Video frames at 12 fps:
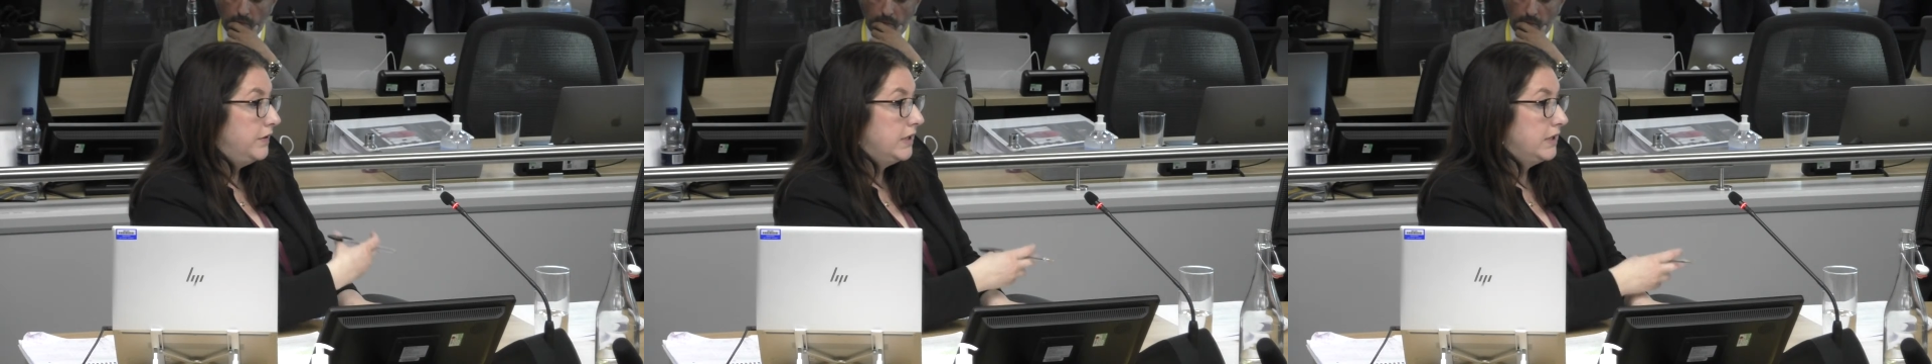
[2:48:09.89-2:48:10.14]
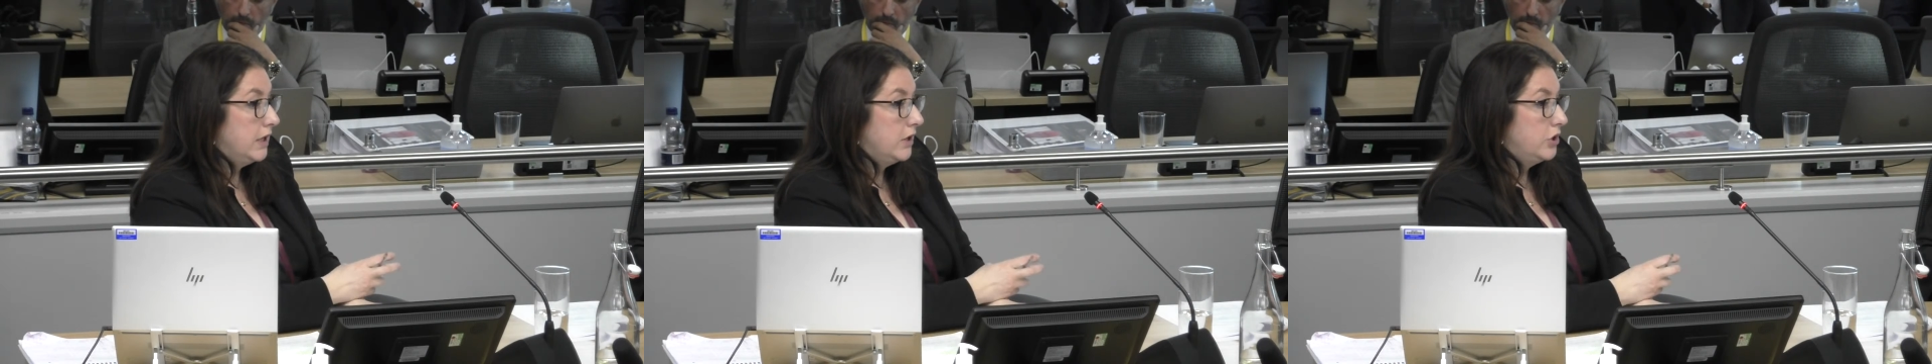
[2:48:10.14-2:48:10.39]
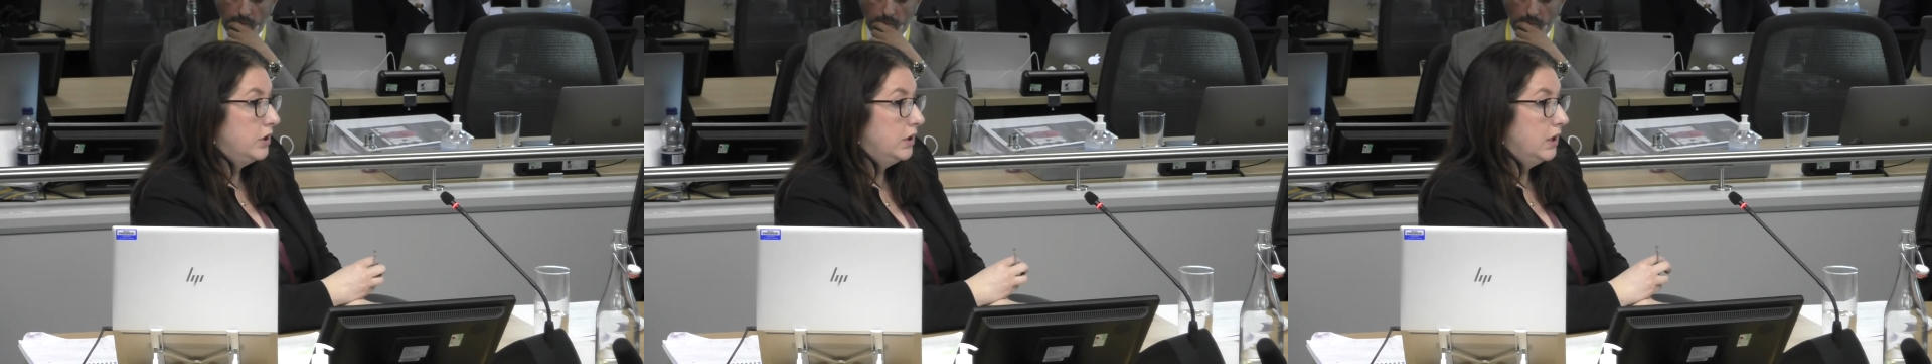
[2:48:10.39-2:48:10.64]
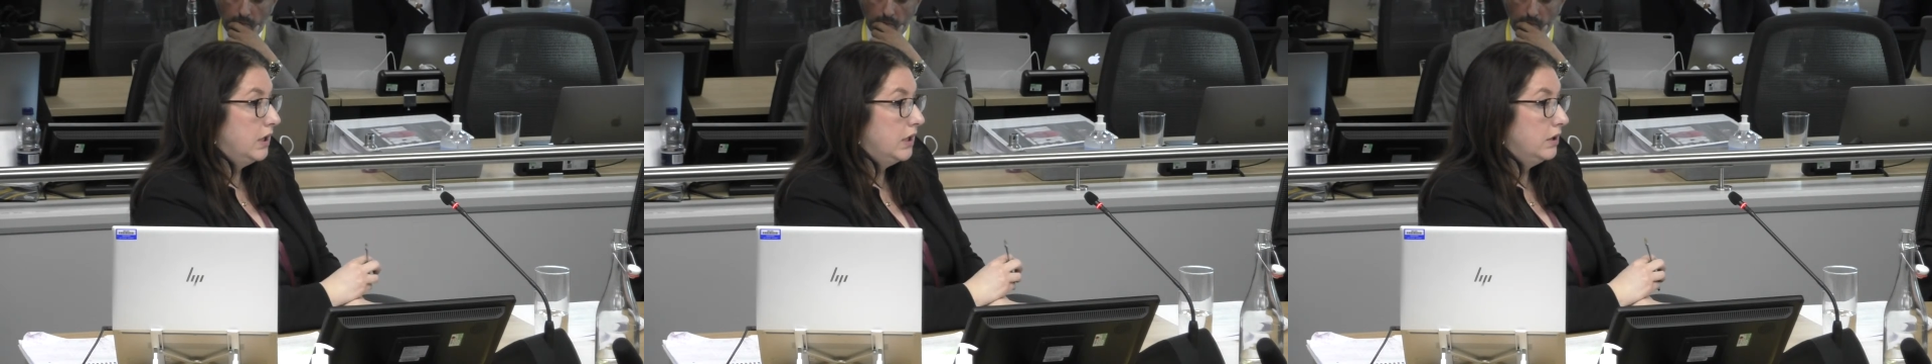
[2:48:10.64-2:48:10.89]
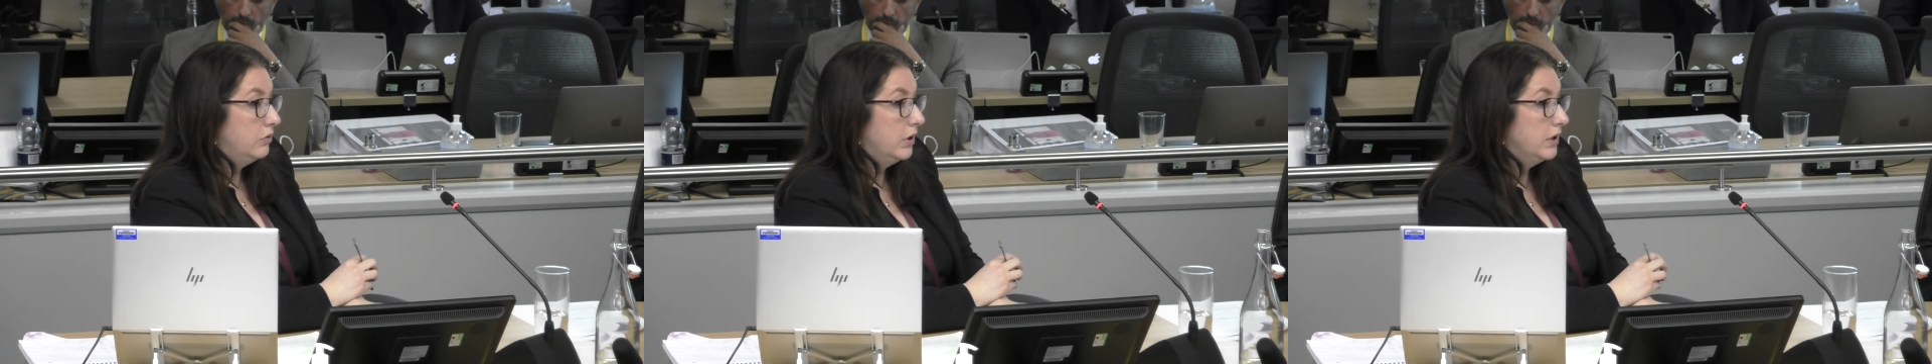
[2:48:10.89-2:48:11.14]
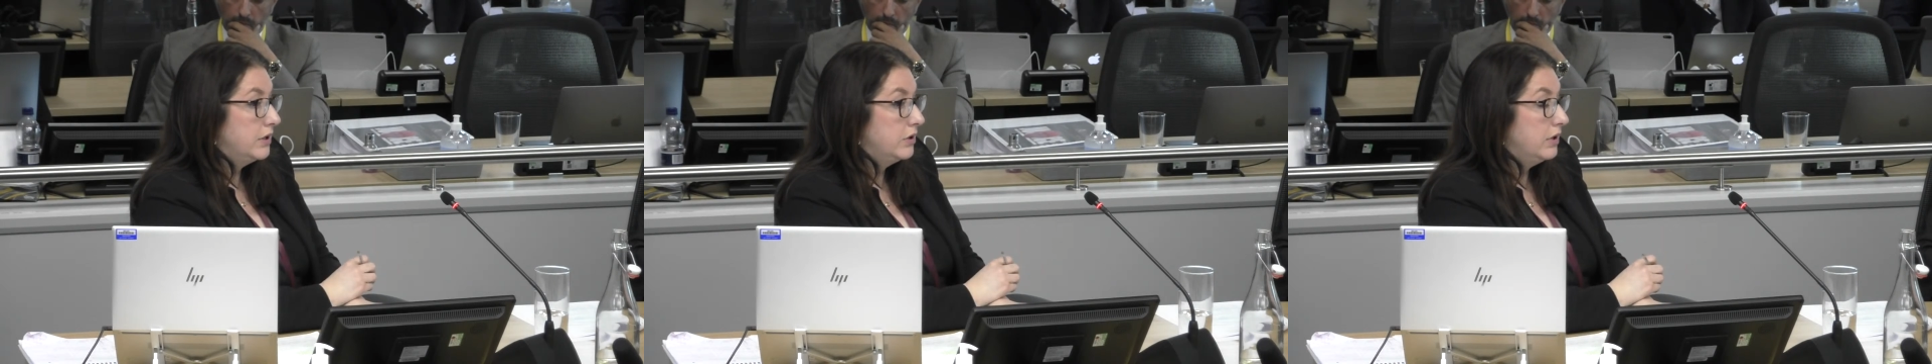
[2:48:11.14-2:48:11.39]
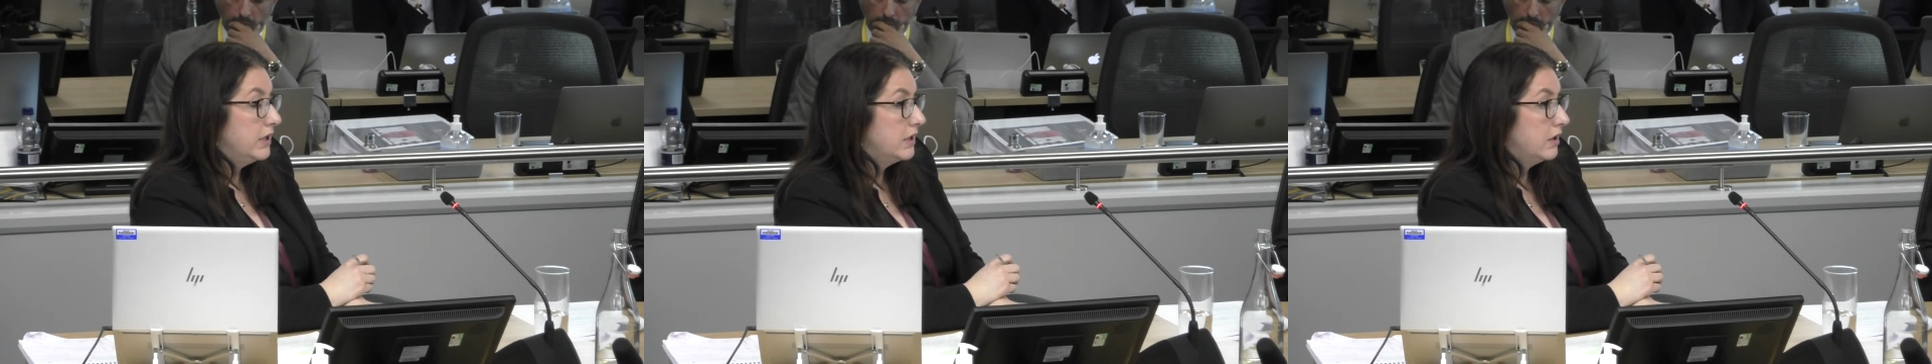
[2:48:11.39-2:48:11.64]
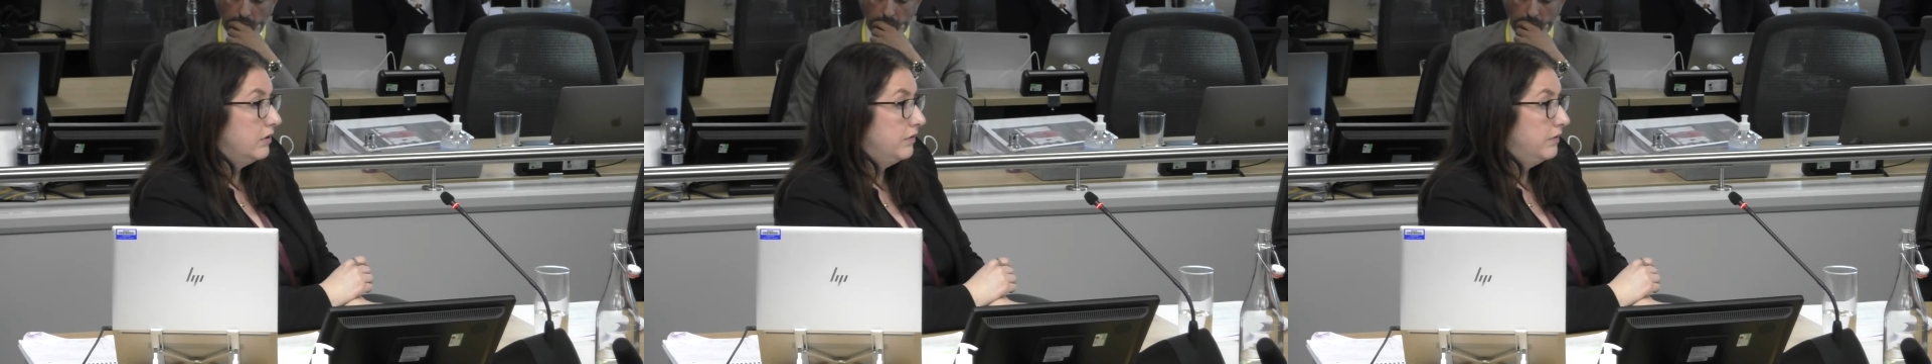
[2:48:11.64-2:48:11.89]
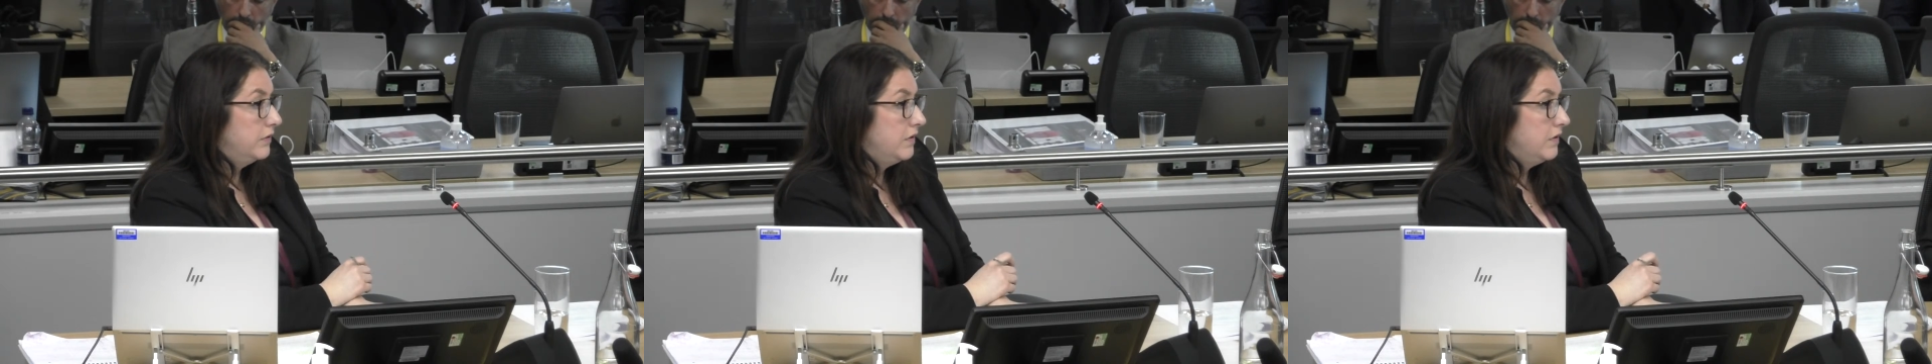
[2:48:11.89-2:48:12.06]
of exertion that it runs the risk of